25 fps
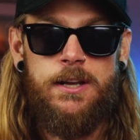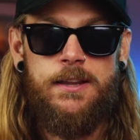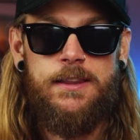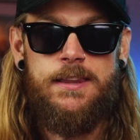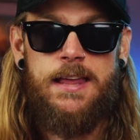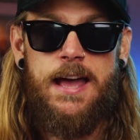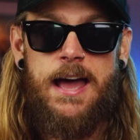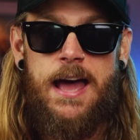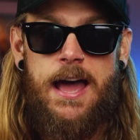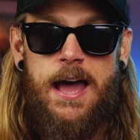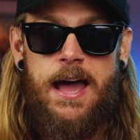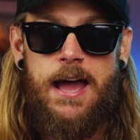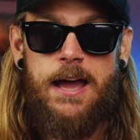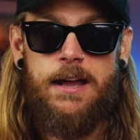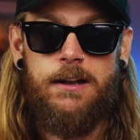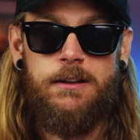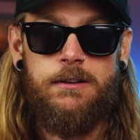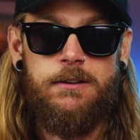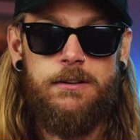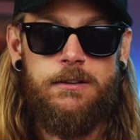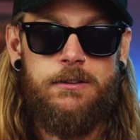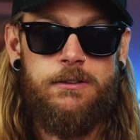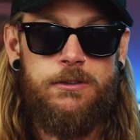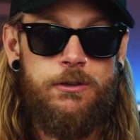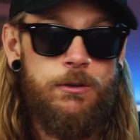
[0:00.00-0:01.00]
that
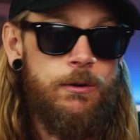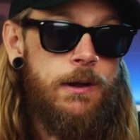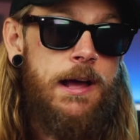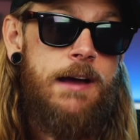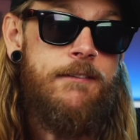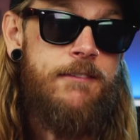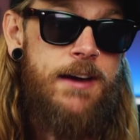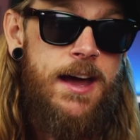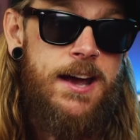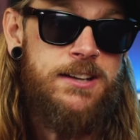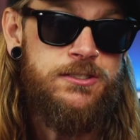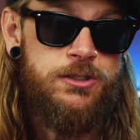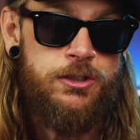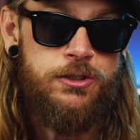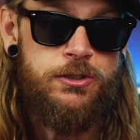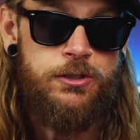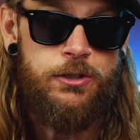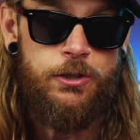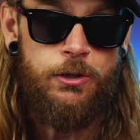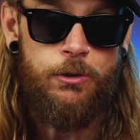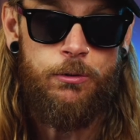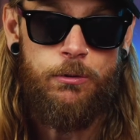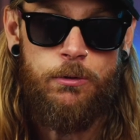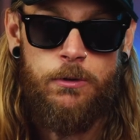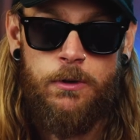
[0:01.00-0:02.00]
you'll have access
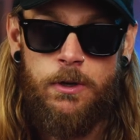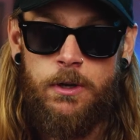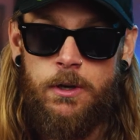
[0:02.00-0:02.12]
to.